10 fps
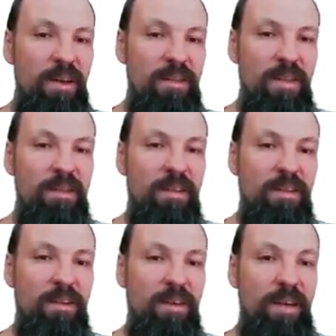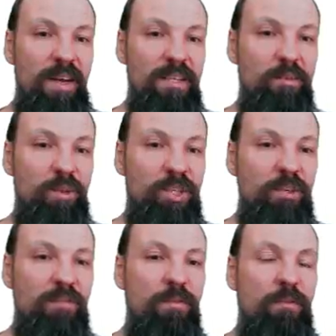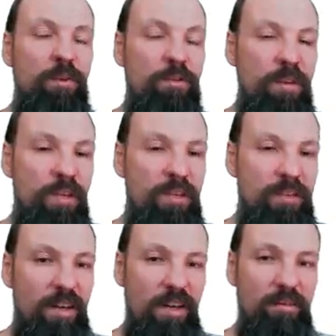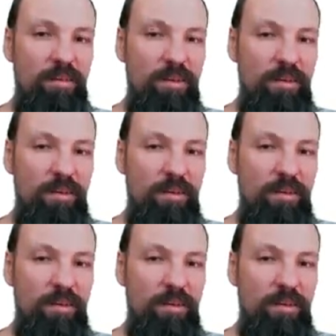then as we shift further in time,